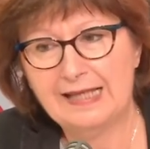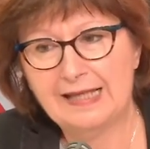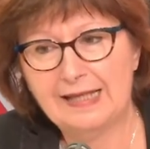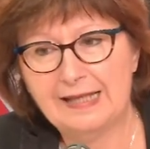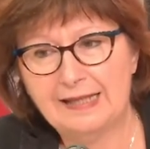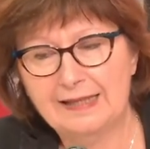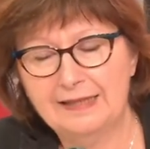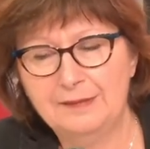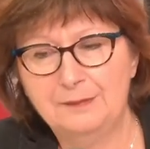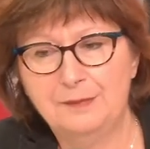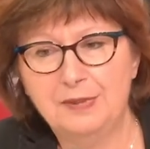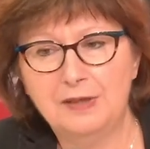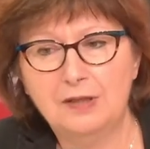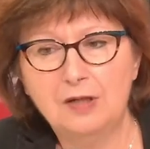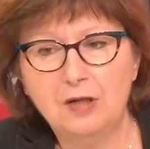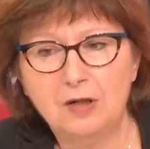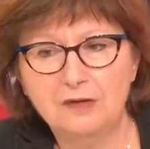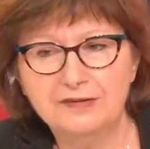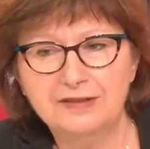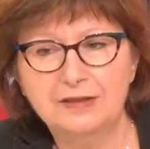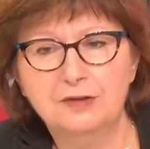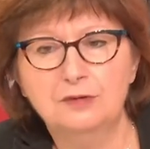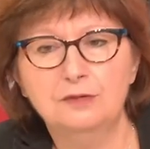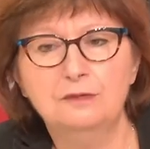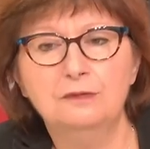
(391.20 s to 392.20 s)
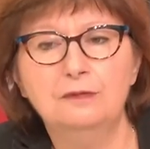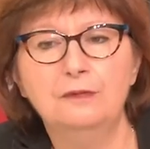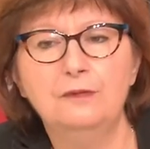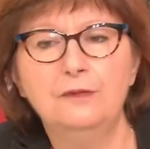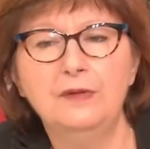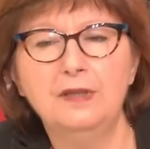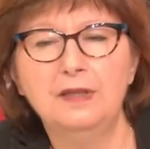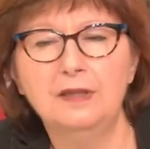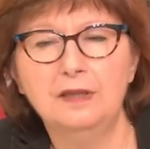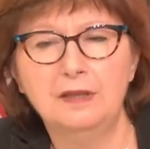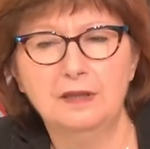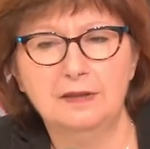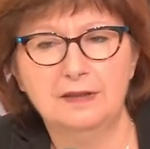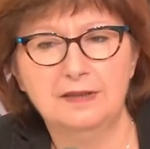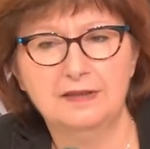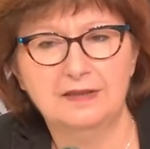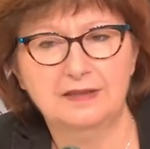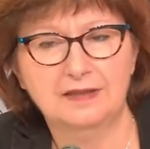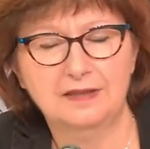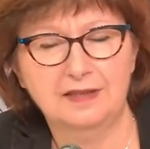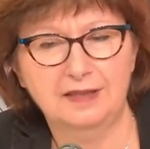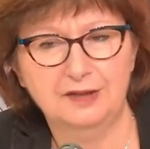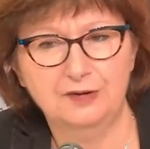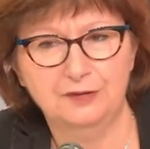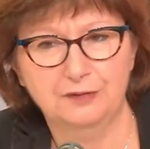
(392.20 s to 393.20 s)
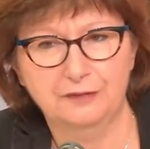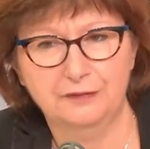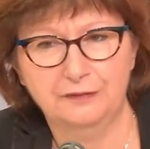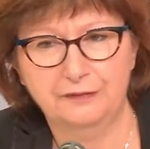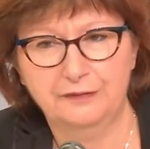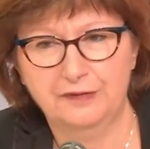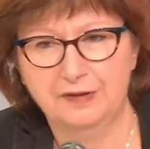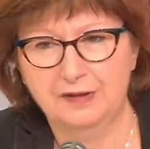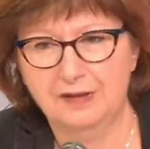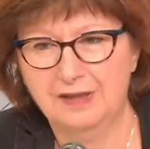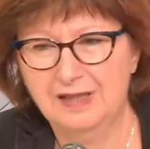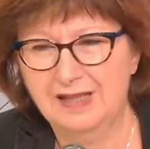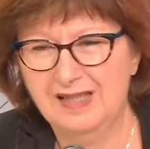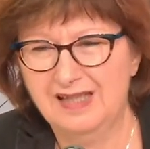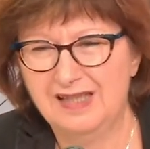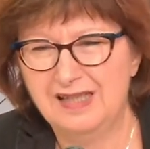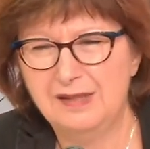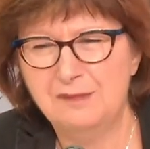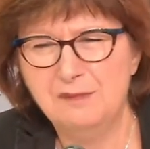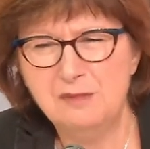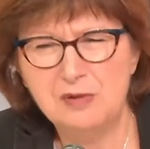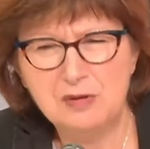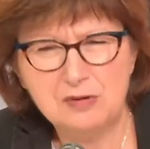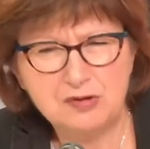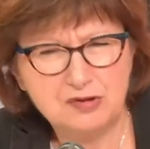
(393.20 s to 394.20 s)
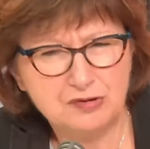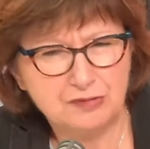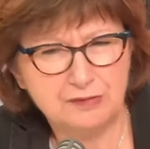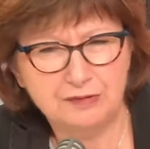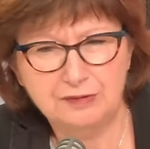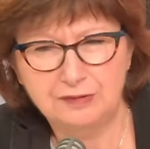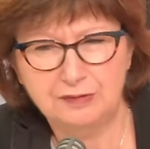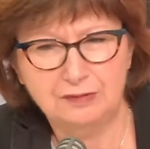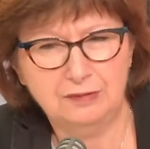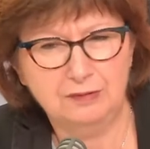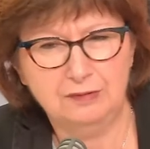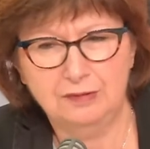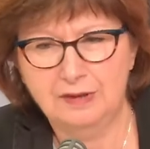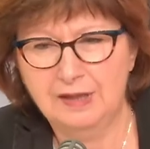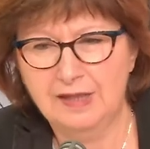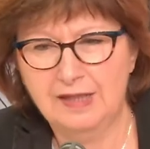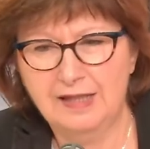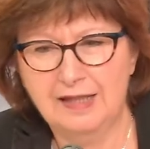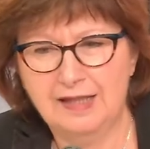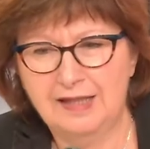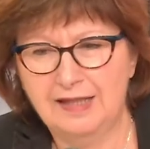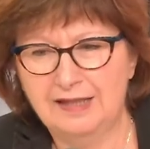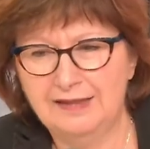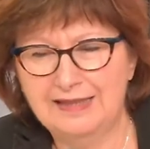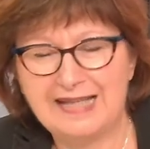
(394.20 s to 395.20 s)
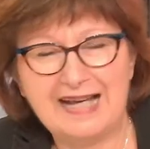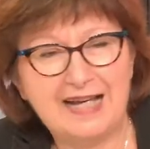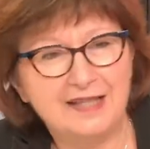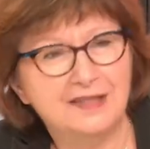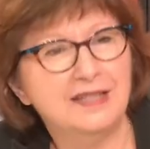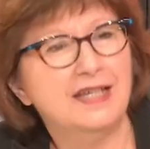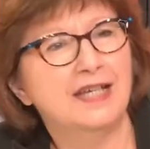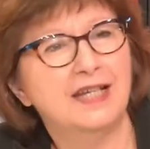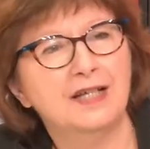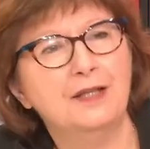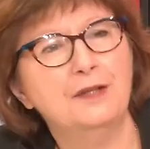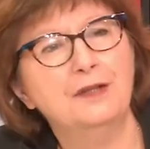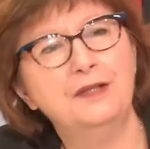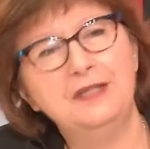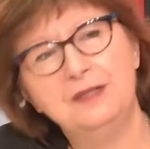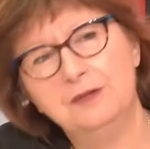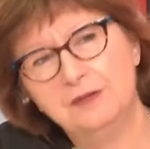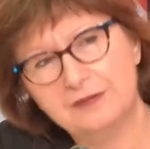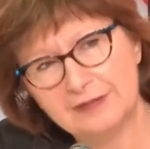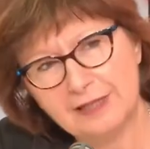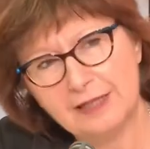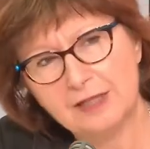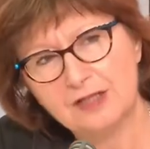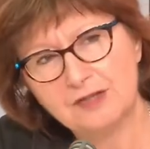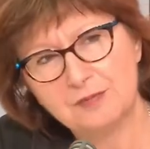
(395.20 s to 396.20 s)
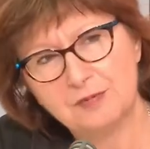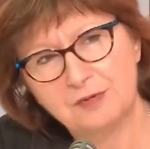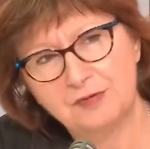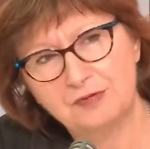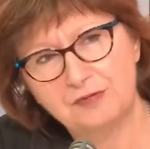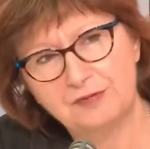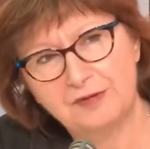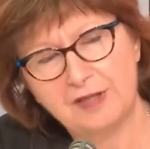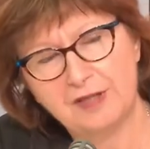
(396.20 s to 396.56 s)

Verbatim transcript: And because he could feel this kind of uh, emotional and unhealthy attachment to